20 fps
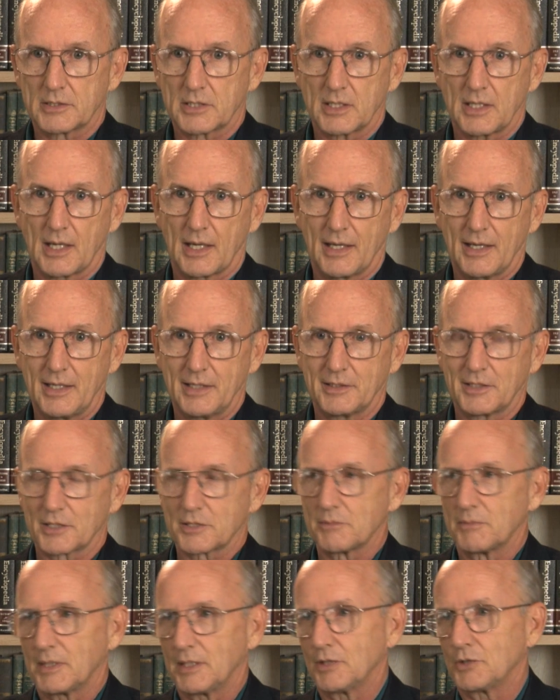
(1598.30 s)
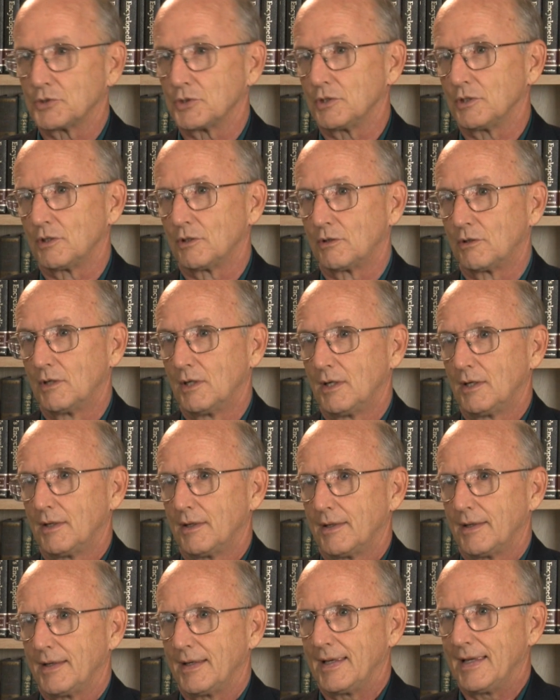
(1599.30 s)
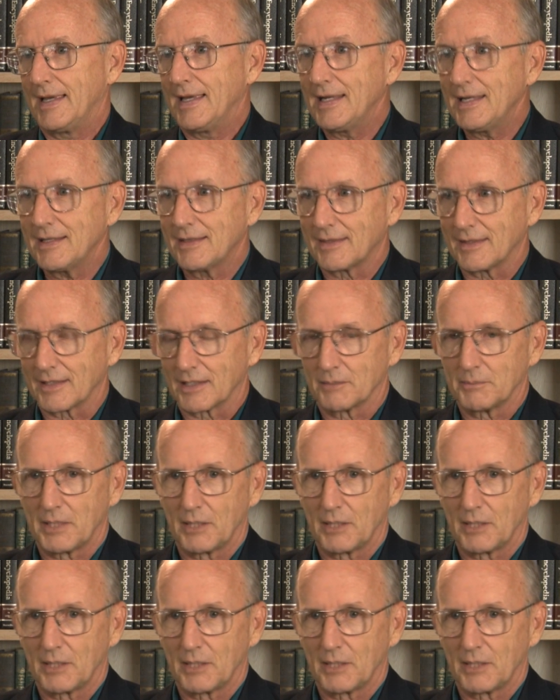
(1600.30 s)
CIA doesn't mean that you know anything